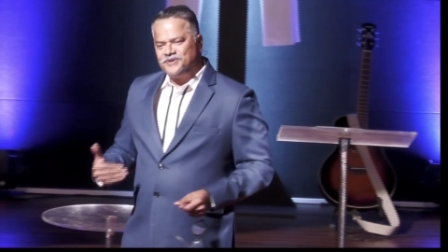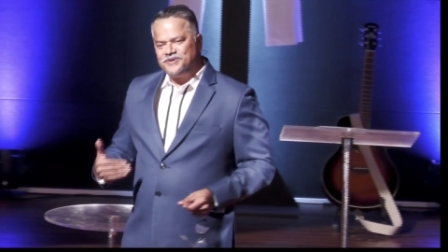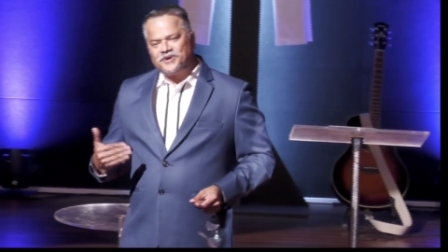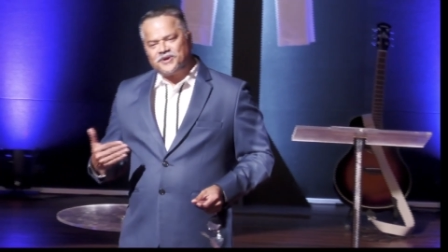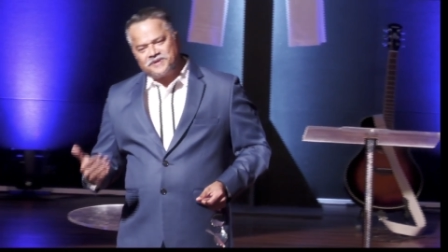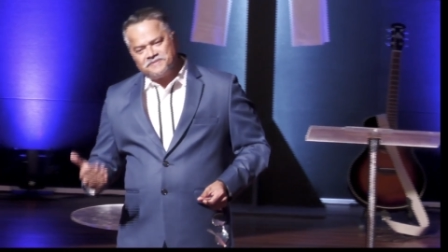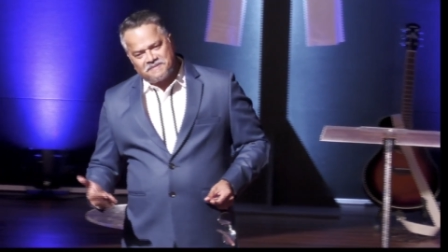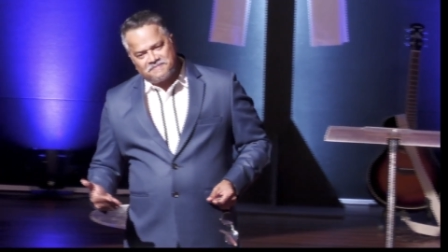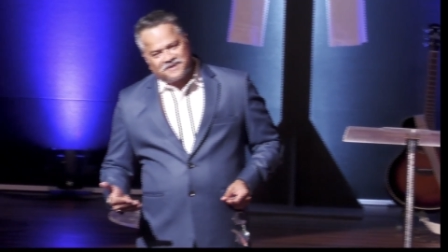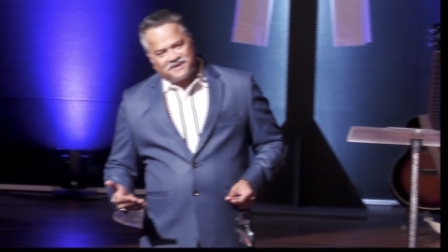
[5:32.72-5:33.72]
you got to
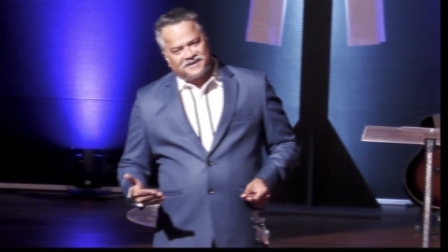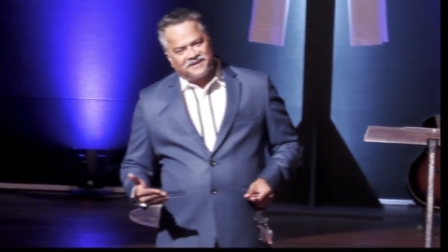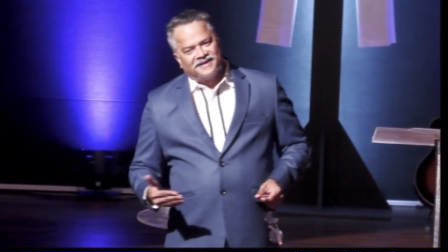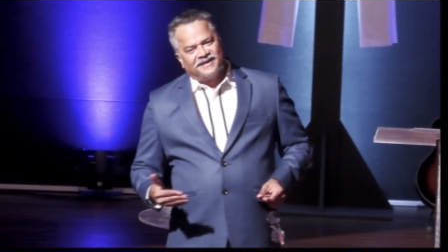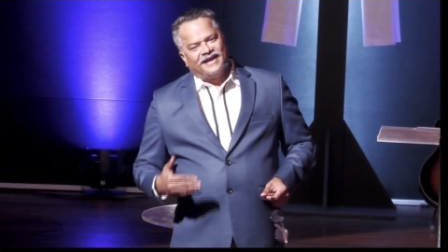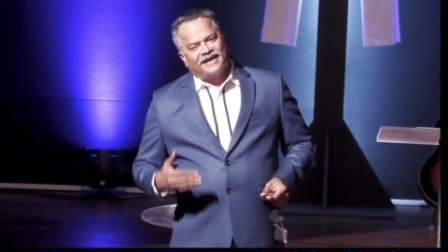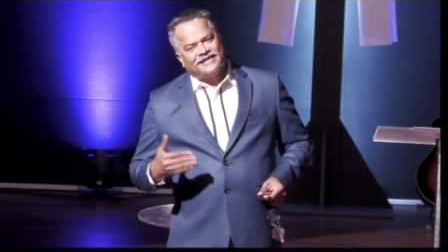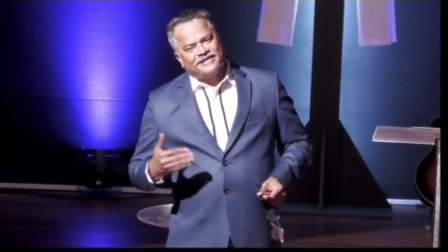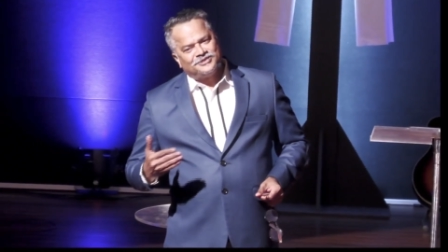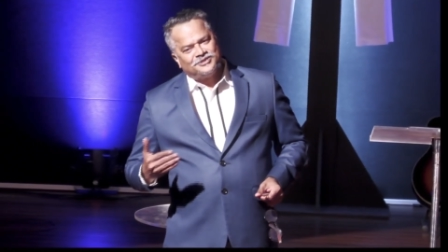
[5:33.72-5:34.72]
remember it
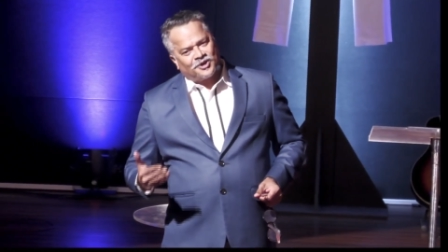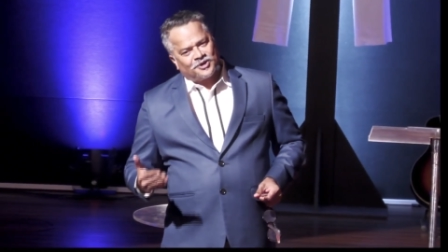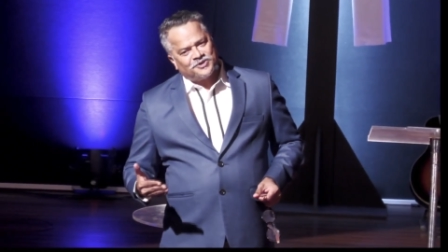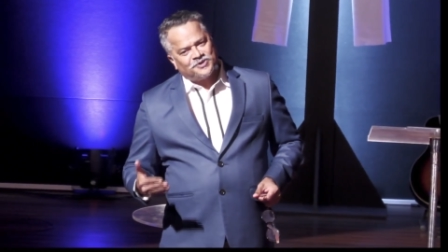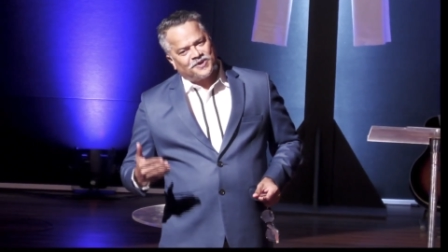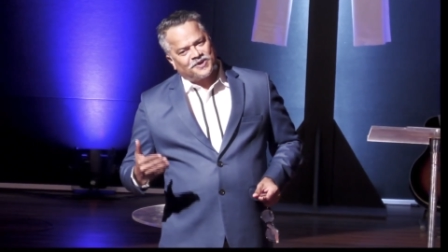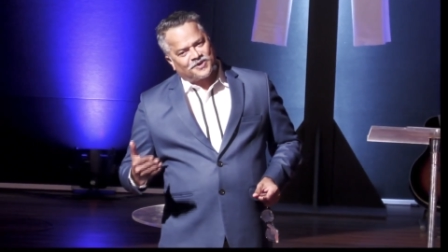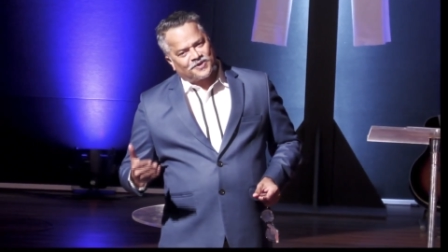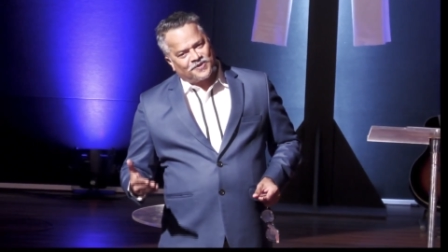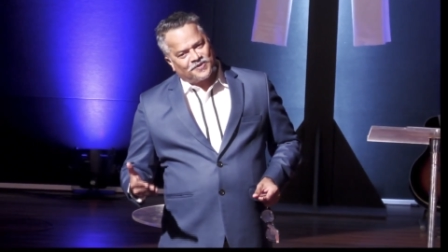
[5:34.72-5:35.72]
is not your
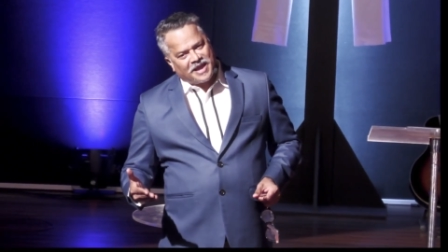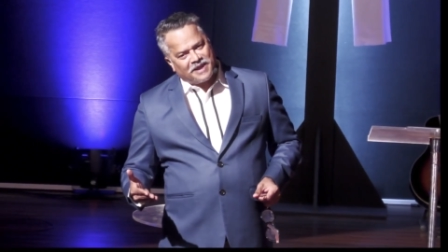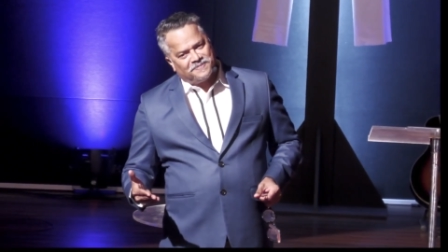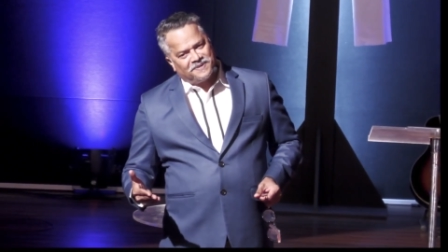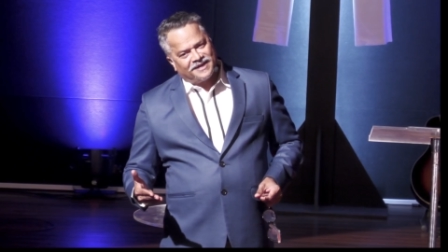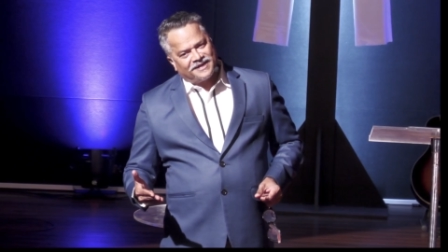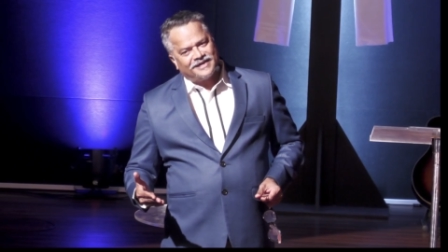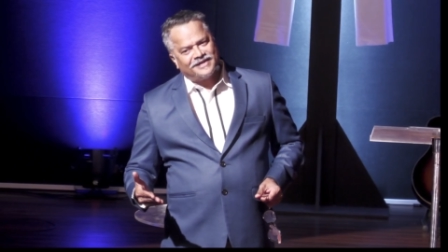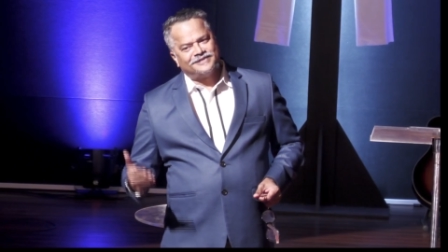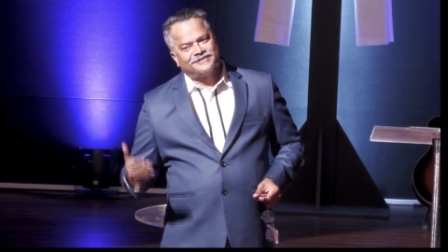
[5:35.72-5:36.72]
ability,
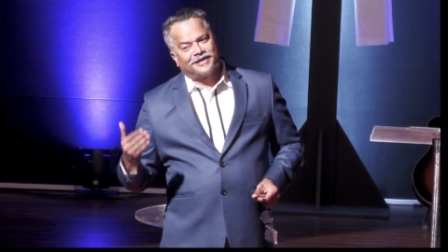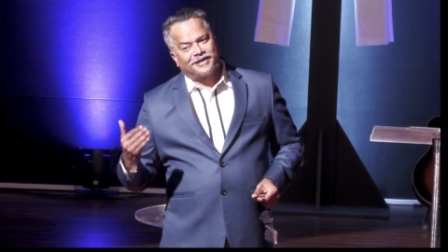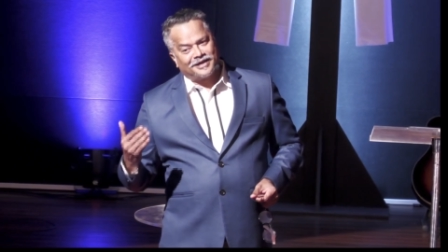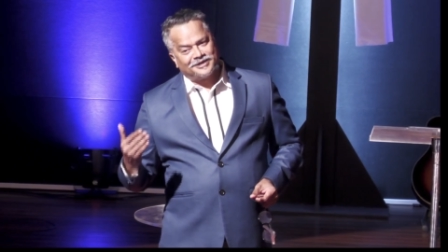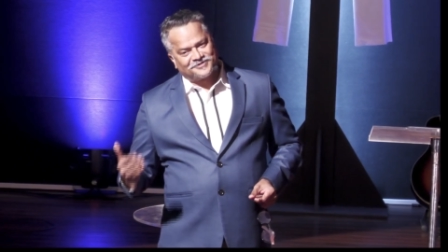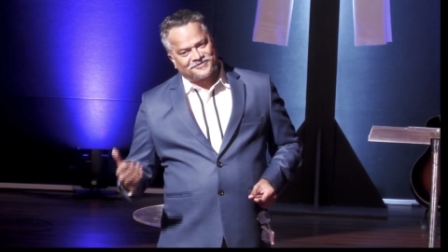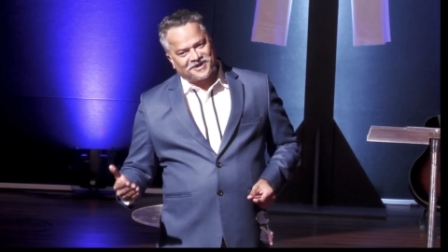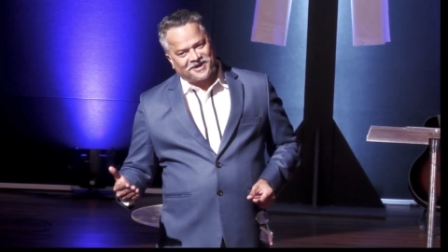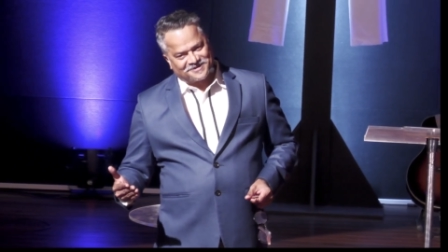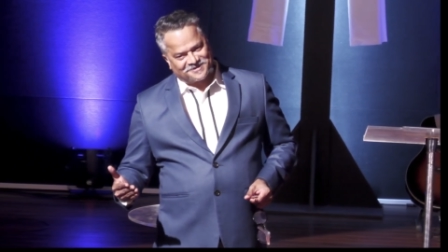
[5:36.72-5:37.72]
it is the grace of
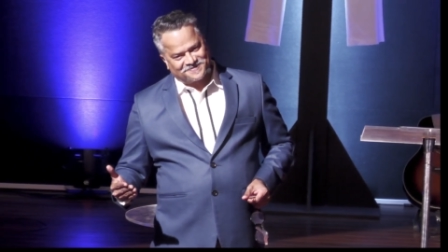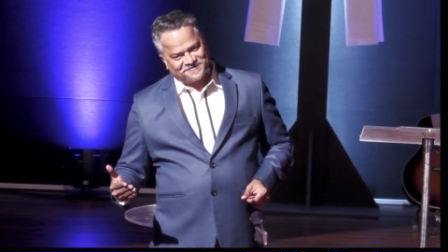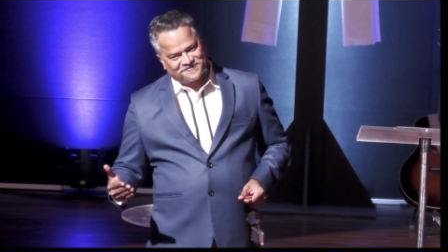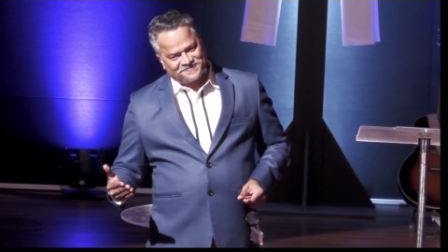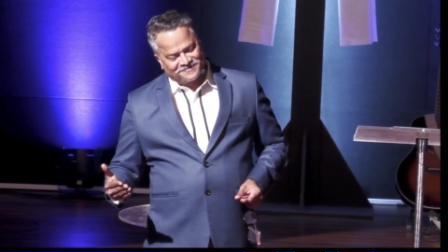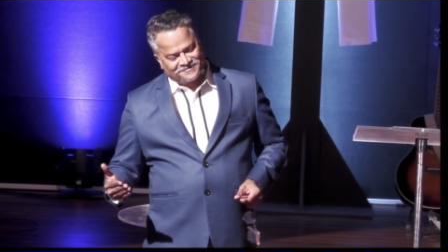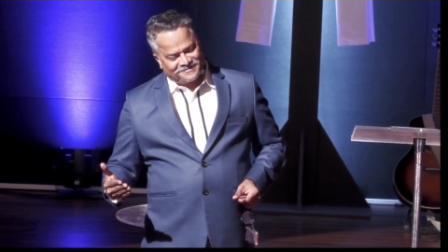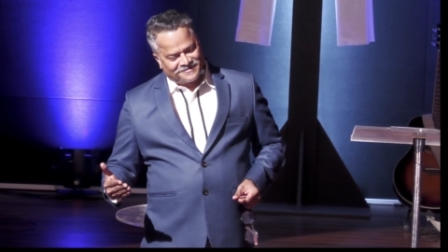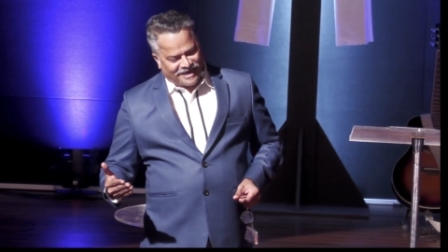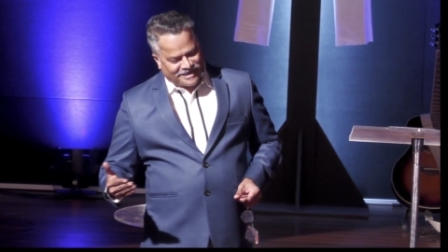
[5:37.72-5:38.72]
God. I